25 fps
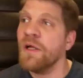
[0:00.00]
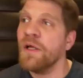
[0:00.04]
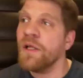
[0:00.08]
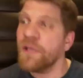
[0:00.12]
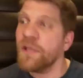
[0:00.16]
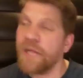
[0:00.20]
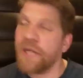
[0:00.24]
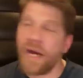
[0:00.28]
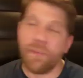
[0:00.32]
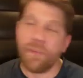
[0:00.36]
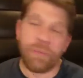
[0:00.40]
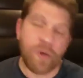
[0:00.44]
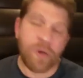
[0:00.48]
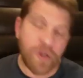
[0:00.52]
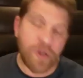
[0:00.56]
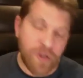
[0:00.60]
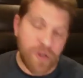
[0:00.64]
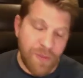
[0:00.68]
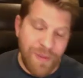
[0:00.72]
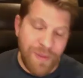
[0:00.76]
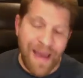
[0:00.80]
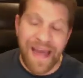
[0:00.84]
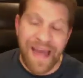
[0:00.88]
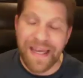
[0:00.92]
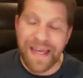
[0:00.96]
you got put on your
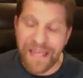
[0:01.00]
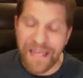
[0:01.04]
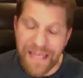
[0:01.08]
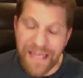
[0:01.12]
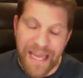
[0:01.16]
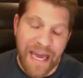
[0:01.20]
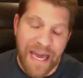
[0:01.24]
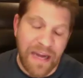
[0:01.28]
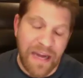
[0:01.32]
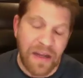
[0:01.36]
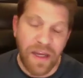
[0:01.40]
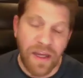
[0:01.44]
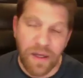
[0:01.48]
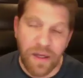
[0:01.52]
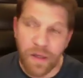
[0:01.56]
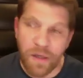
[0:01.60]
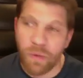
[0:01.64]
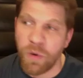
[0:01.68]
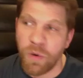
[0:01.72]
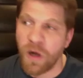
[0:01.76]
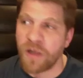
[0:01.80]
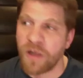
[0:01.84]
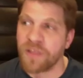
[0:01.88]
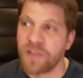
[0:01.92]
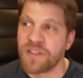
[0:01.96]
back and you
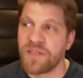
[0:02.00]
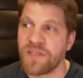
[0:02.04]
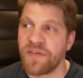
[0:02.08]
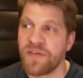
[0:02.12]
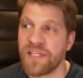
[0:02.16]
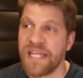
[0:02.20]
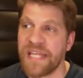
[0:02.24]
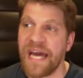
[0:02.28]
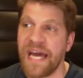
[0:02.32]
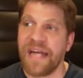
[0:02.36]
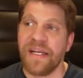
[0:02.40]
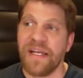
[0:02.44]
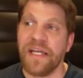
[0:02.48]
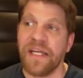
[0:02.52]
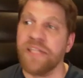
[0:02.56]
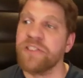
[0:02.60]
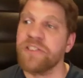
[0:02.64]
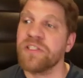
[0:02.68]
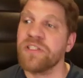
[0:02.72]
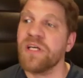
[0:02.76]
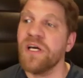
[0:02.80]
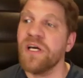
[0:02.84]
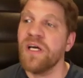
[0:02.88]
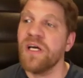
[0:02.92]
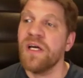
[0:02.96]
work and stuff like that.
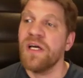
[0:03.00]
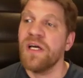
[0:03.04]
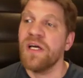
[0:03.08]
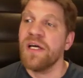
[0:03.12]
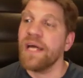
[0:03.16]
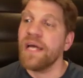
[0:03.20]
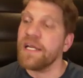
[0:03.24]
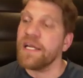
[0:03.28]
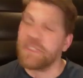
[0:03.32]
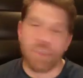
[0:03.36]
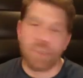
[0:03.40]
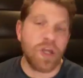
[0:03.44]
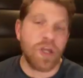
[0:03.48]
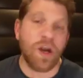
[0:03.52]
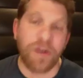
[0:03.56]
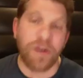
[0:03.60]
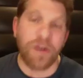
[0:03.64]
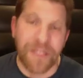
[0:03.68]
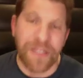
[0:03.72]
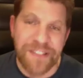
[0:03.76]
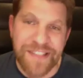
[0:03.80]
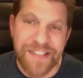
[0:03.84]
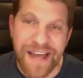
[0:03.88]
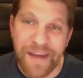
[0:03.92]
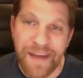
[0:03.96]
It's
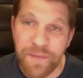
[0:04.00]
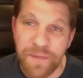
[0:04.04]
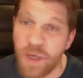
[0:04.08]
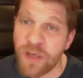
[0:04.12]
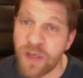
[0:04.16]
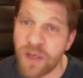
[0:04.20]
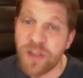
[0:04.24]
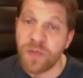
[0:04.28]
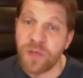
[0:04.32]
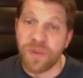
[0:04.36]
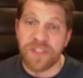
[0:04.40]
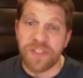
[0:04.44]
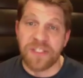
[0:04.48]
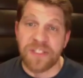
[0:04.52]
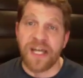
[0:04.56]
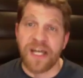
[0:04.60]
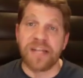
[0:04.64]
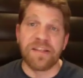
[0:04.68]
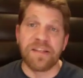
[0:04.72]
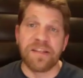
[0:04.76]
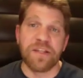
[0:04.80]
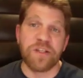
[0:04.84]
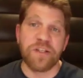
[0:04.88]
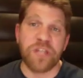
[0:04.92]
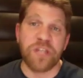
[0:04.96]
learning time. You can do a ton
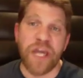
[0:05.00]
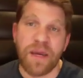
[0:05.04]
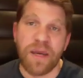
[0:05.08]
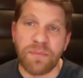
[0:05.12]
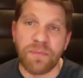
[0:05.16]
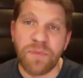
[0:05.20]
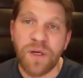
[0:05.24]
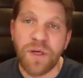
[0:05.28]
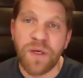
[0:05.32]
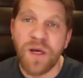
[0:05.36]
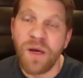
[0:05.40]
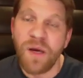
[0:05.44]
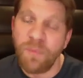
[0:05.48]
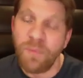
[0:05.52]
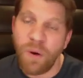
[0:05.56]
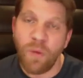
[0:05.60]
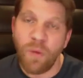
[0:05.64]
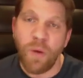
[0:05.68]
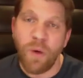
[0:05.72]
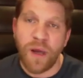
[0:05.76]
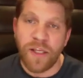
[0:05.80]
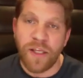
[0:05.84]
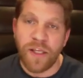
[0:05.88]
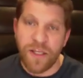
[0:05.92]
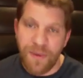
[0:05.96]
in the gym, but
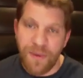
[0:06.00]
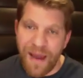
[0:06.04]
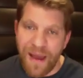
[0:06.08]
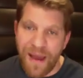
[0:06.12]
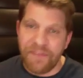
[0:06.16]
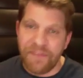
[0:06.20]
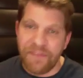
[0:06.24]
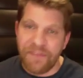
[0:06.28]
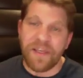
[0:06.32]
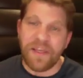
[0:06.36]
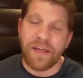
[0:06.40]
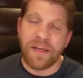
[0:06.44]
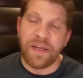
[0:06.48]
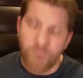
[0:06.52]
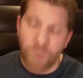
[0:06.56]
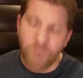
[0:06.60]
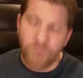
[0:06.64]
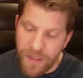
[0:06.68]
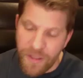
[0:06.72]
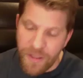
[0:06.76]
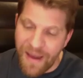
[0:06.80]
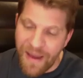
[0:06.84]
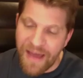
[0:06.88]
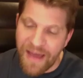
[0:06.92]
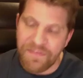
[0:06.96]
what you have in
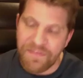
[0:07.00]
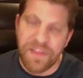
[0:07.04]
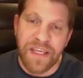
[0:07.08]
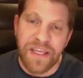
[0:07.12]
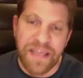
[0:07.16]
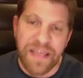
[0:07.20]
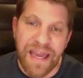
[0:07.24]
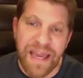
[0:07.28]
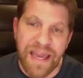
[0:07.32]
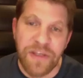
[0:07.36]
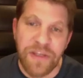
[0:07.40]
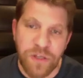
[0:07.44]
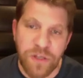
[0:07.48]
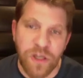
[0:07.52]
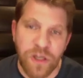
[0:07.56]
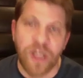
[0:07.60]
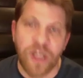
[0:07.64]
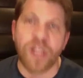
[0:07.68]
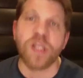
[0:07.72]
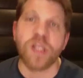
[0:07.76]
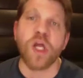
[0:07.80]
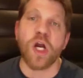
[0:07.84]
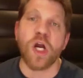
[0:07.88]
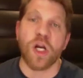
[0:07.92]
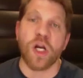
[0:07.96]
the cage, you're gonna
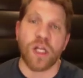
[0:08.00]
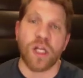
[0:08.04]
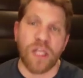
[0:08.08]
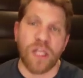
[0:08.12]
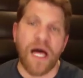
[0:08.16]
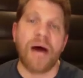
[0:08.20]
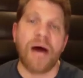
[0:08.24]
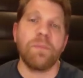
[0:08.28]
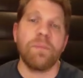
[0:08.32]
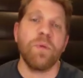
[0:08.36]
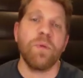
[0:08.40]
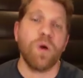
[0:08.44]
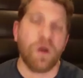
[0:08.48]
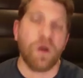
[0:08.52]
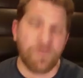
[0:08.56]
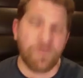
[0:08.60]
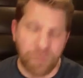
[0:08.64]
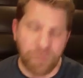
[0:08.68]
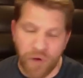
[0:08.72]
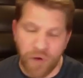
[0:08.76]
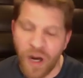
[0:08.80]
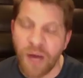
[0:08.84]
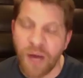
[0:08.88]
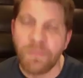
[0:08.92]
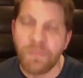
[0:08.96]
learn a lot more
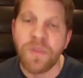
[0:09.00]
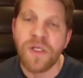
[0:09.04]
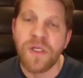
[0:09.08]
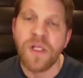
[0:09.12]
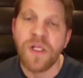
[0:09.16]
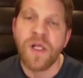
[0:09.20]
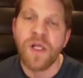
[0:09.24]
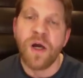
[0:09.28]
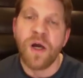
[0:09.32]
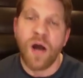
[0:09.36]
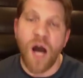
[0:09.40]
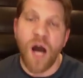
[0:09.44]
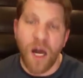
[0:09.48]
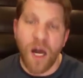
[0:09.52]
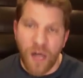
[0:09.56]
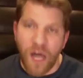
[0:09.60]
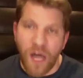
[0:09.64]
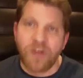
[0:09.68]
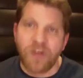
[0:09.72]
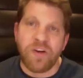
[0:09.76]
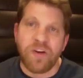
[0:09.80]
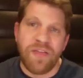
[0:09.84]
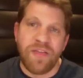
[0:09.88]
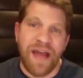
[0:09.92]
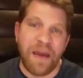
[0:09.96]
from
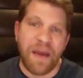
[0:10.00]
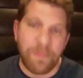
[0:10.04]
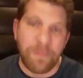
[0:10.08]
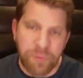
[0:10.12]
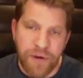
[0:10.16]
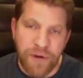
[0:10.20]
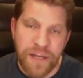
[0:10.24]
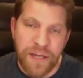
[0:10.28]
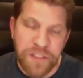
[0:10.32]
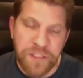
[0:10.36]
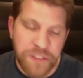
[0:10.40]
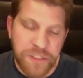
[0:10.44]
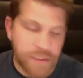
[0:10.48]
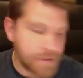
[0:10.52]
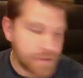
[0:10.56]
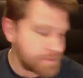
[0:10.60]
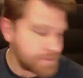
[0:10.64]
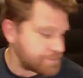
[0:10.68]
under that pressure.